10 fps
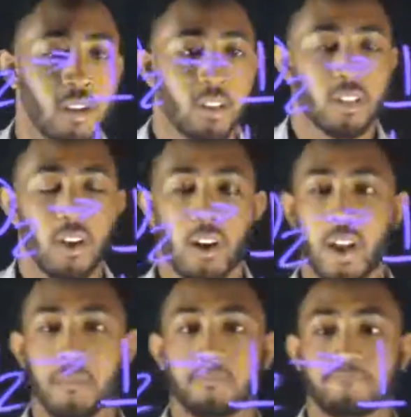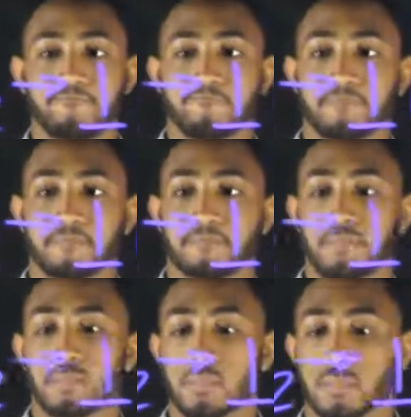Alright?
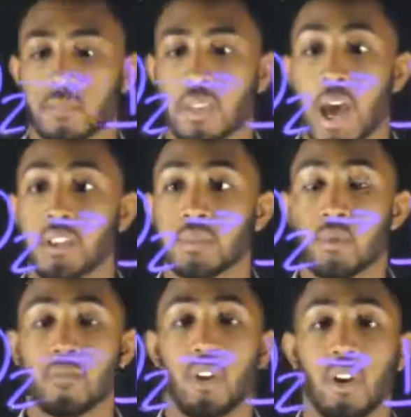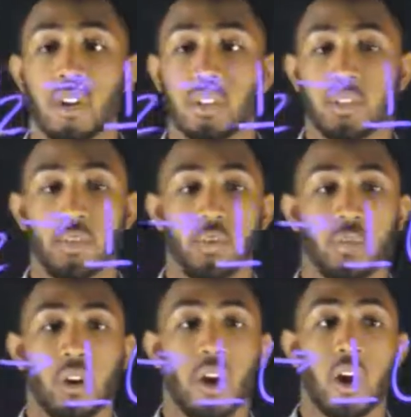Now let's move on to
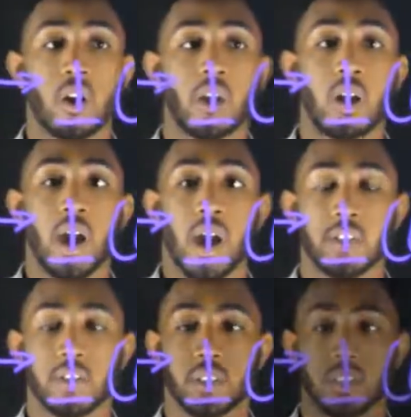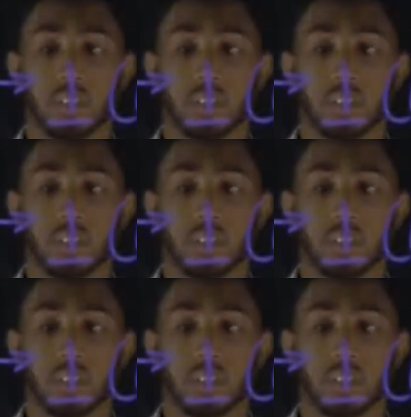our hydrogens.